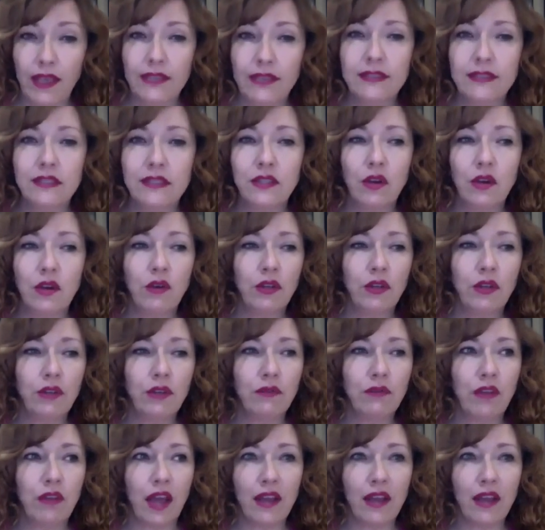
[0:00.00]
And so
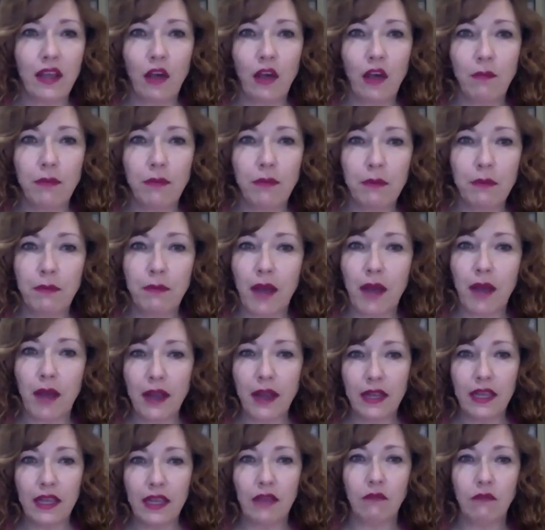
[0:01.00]
you've got to help your
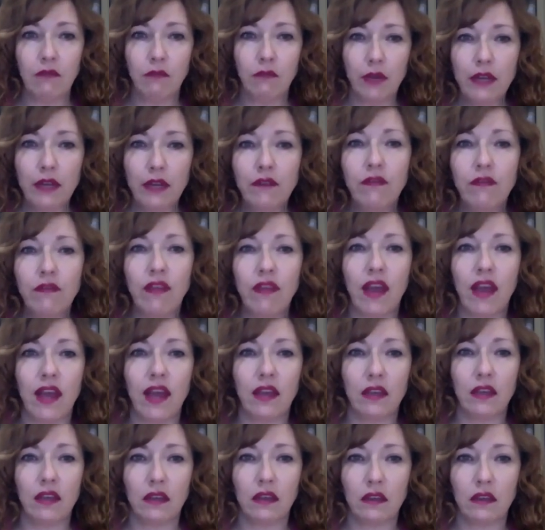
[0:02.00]
body get rid of that
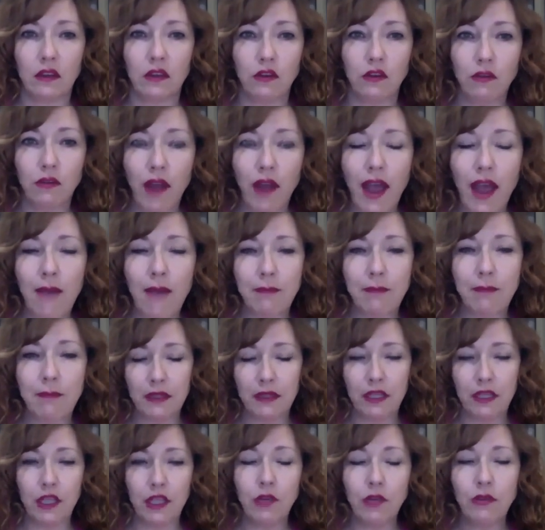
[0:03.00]
crap. And
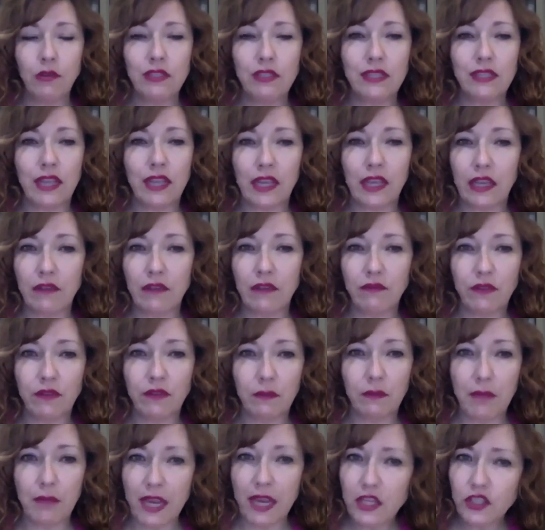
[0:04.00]
like you were saying,
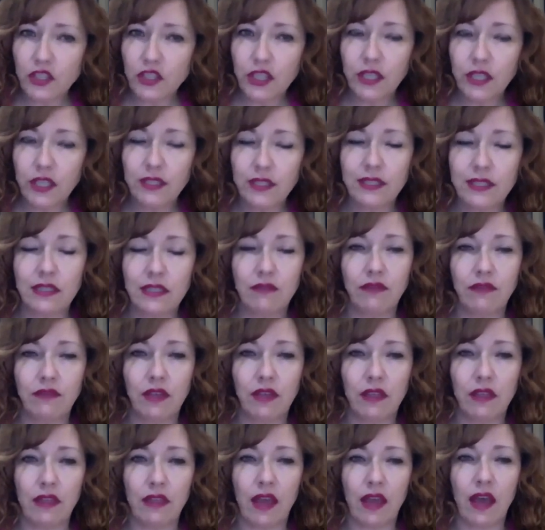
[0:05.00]
inflammation and stuff
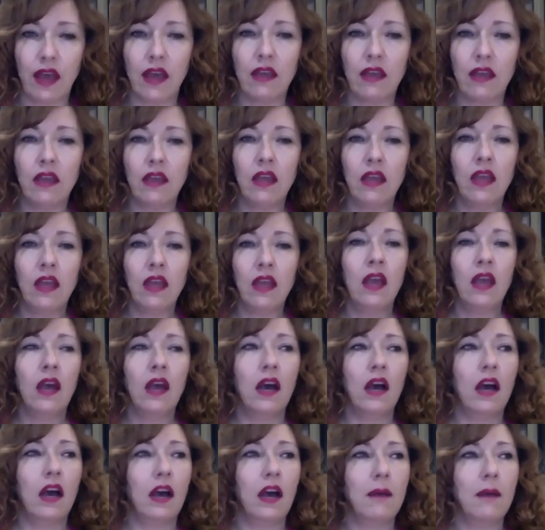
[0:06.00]
like that.
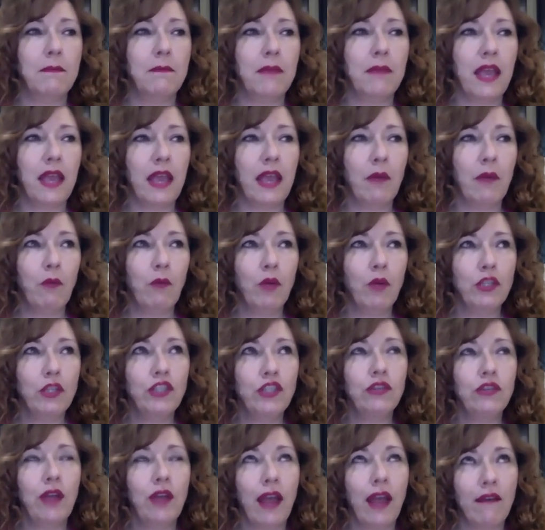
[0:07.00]
And once
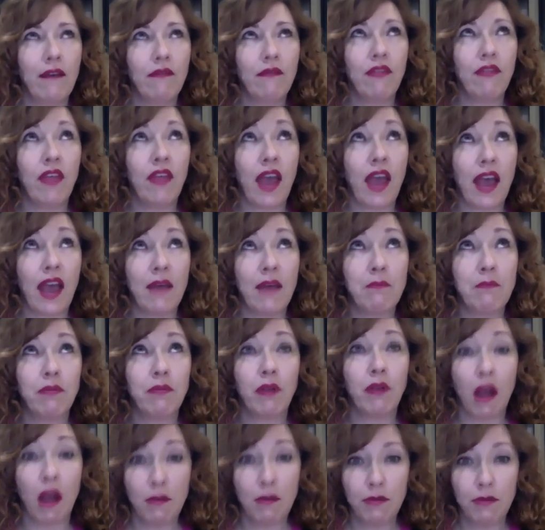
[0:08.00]
you have that
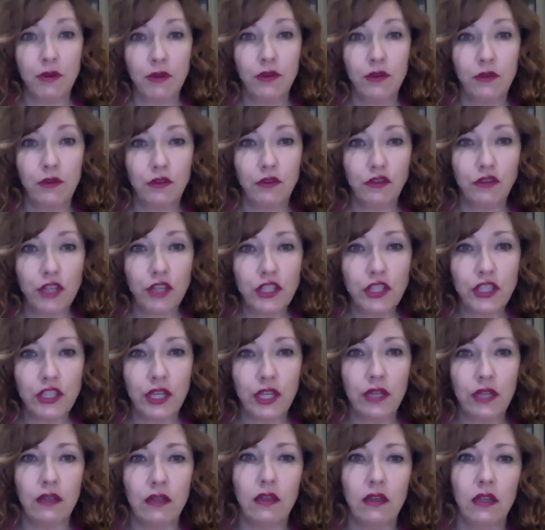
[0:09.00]
proper
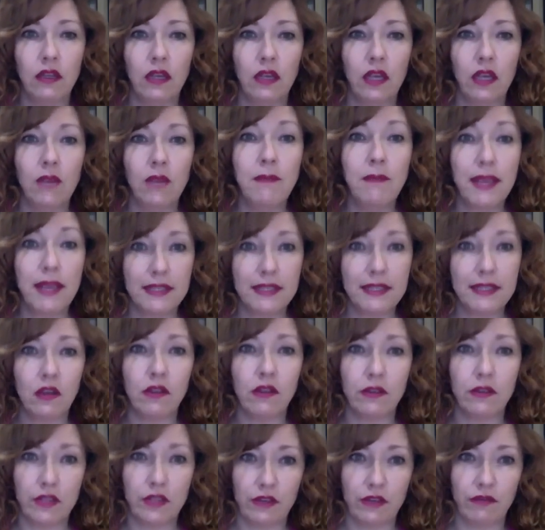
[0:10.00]
nutrition, it makes all
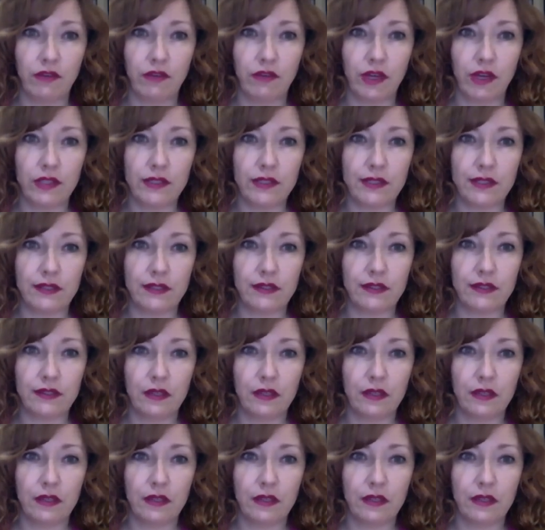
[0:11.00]
the difference.